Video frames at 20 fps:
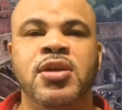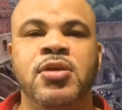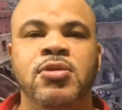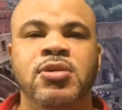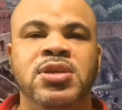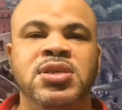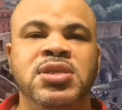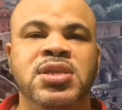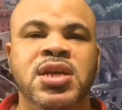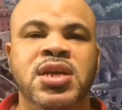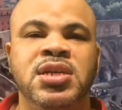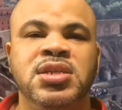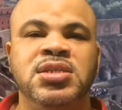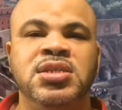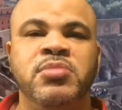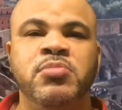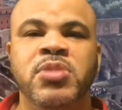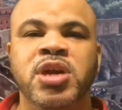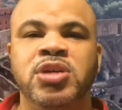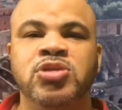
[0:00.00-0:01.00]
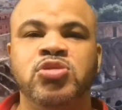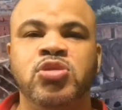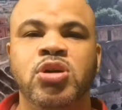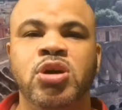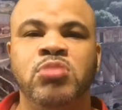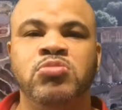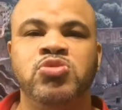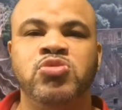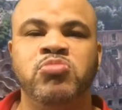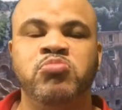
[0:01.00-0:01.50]
here in the States. Some major
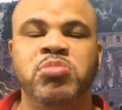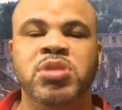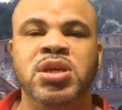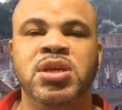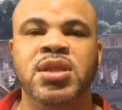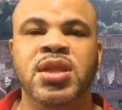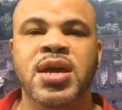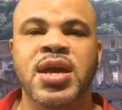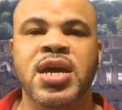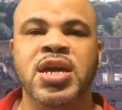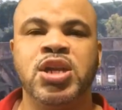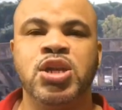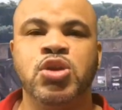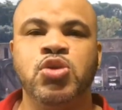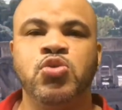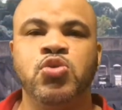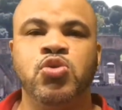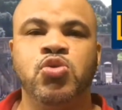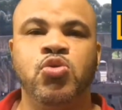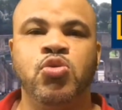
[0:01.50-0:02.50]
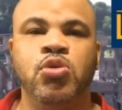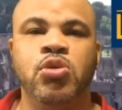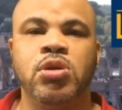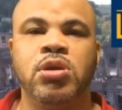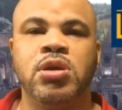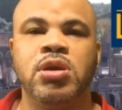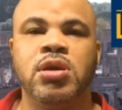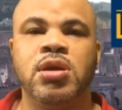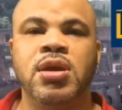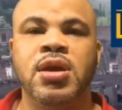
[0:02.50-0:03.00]
hubs would be like New
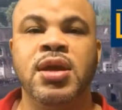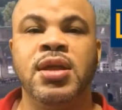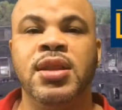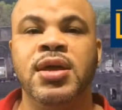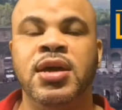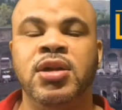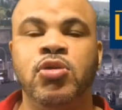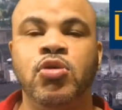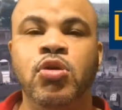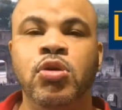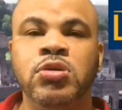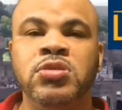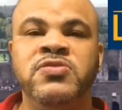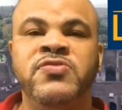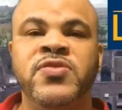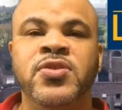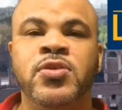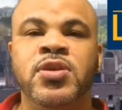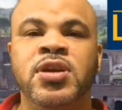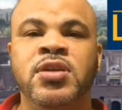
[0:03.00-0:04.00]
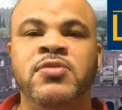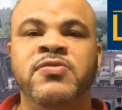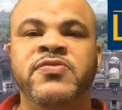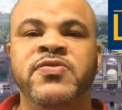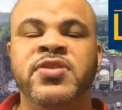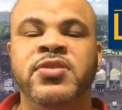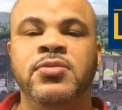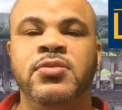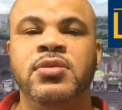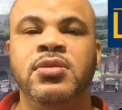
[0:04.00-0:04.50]
York, Atlanta, Hartsfield
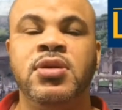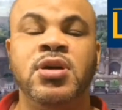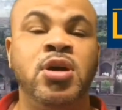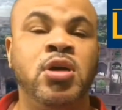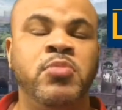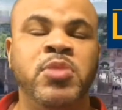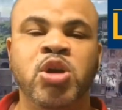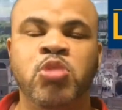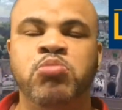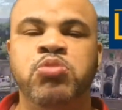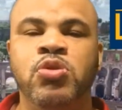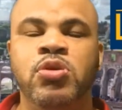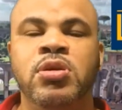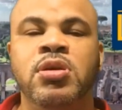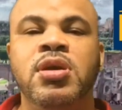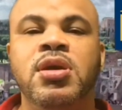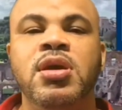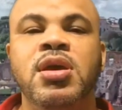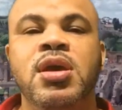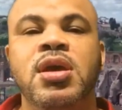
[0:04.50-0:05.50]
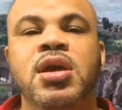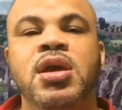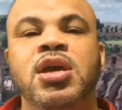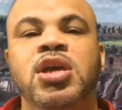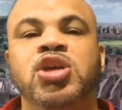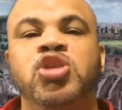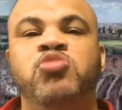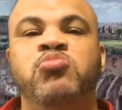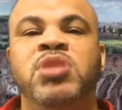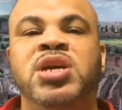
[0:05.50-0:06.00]
Airport.
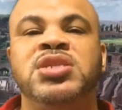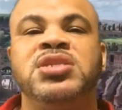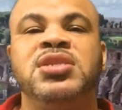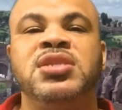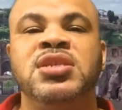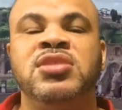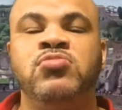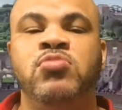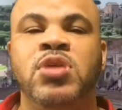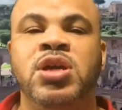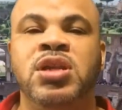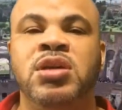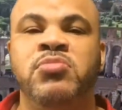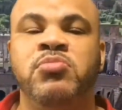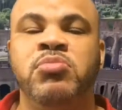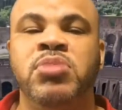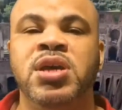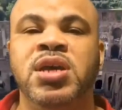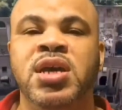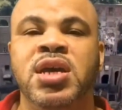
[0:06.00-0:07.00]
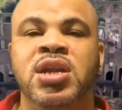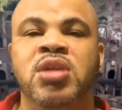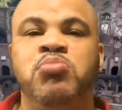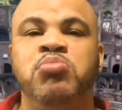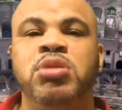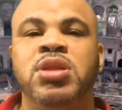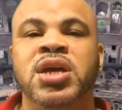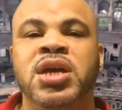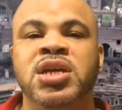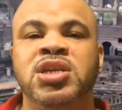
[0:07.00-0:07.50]
You basically want to be in a
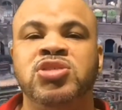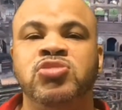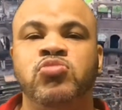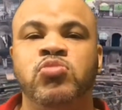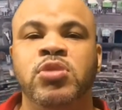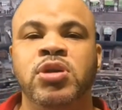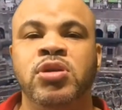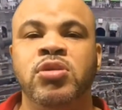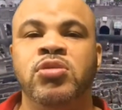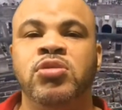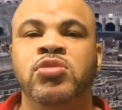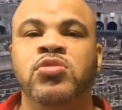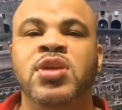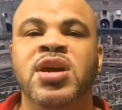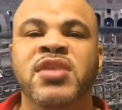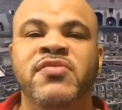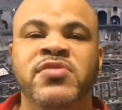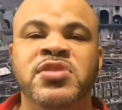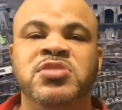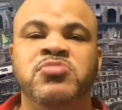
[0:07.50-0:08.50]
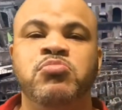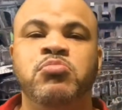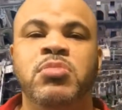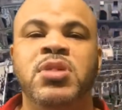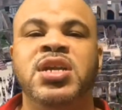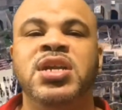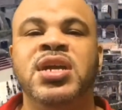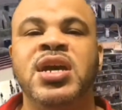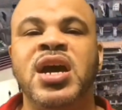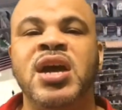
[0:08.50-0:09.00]
place where you have as
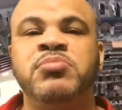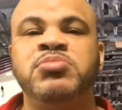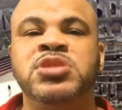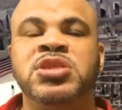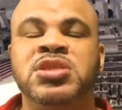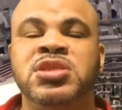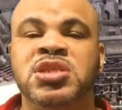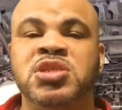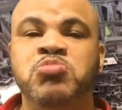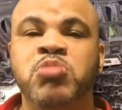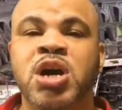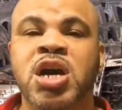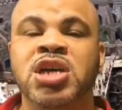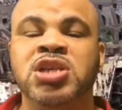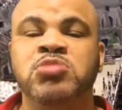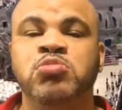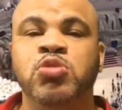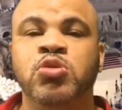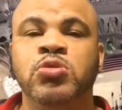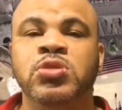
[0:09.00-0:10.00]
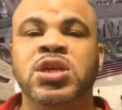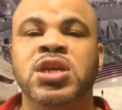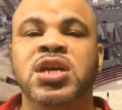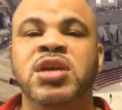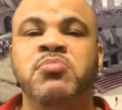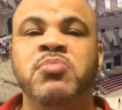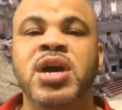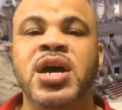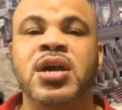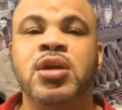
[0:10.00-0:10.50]
many options as possible to
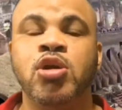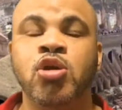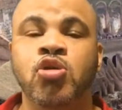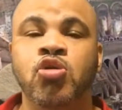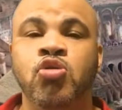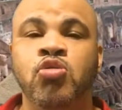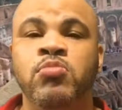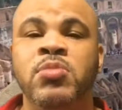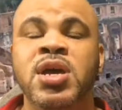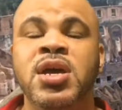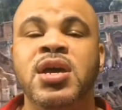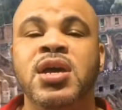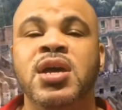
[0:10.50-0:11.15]
get back home,